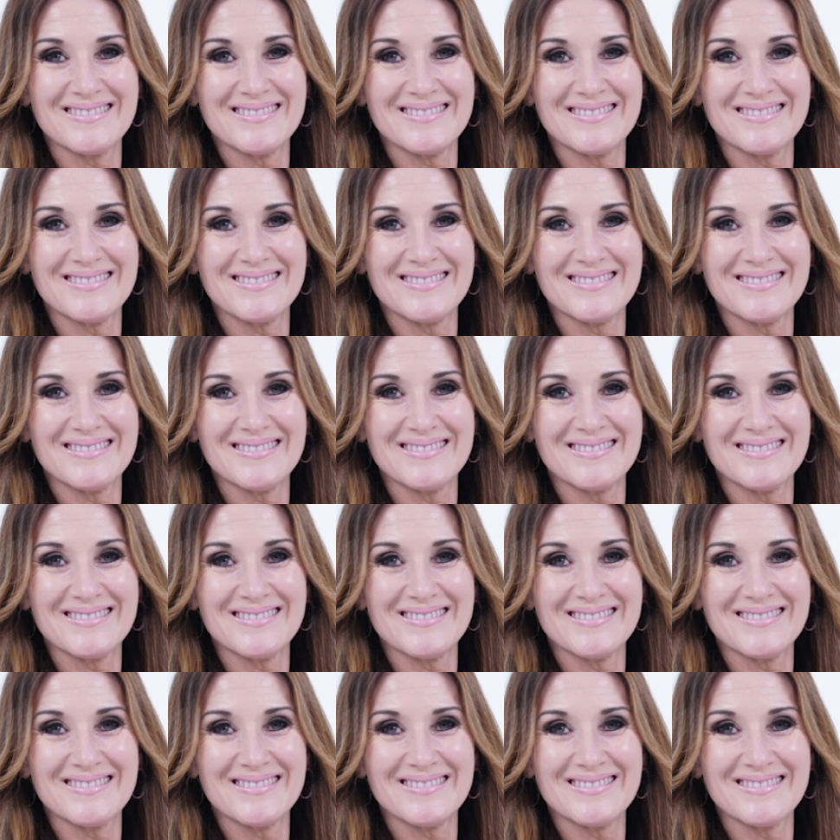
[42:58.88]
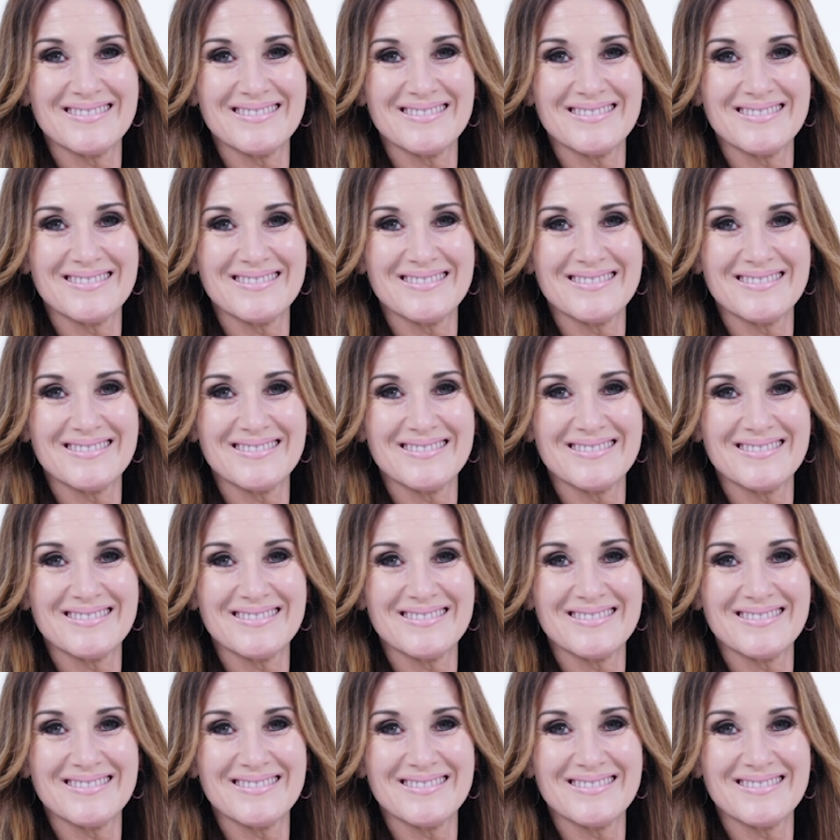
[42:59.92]

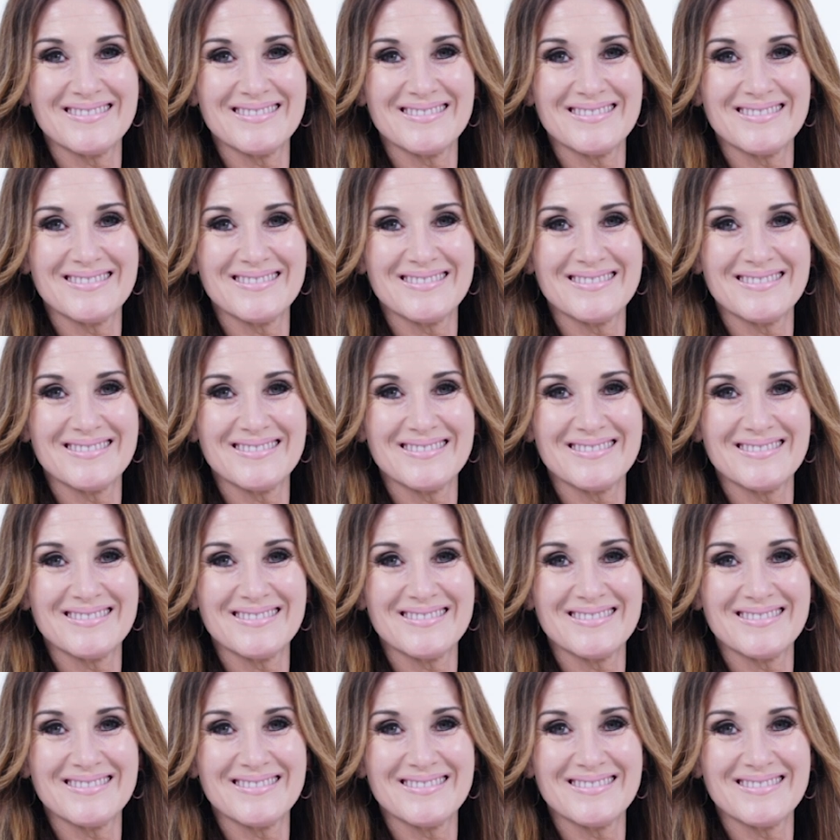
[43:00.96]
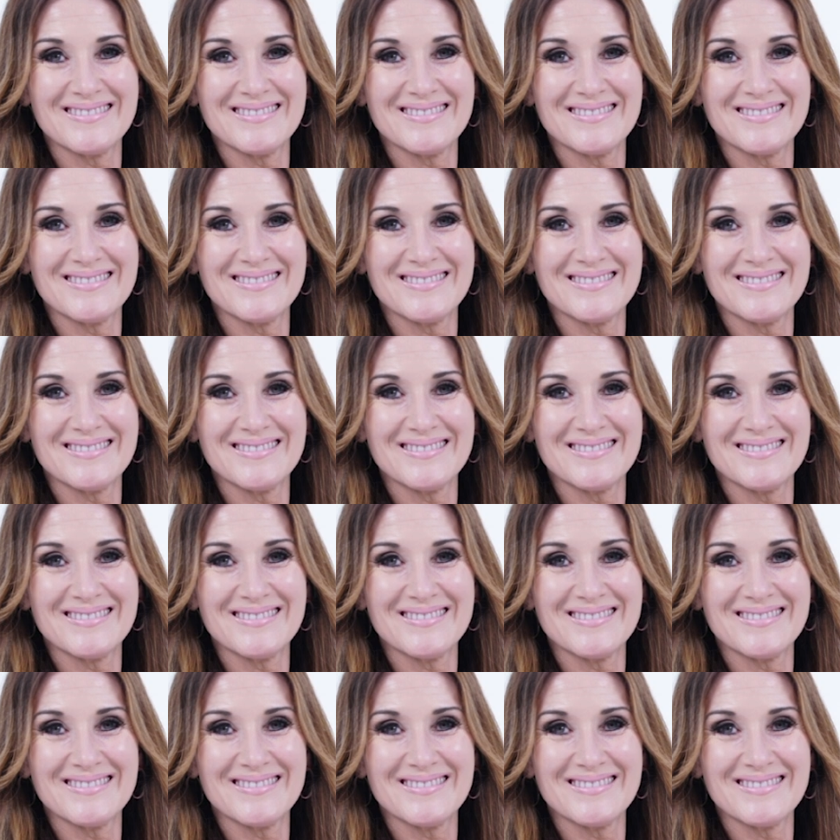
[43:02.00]

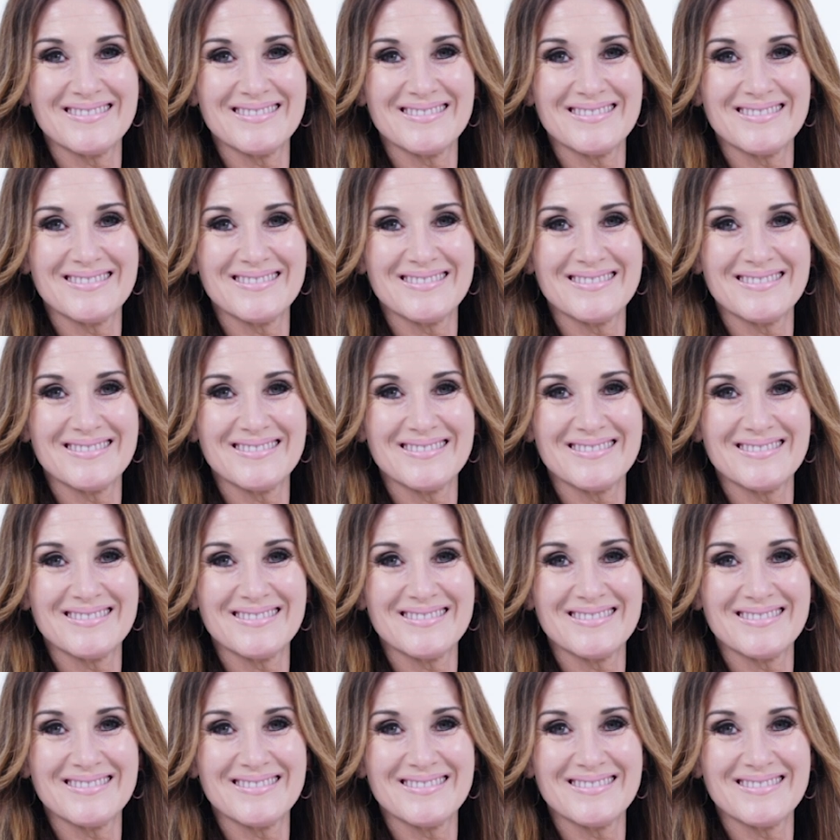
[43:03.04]
This is a still picture; no speech is visible.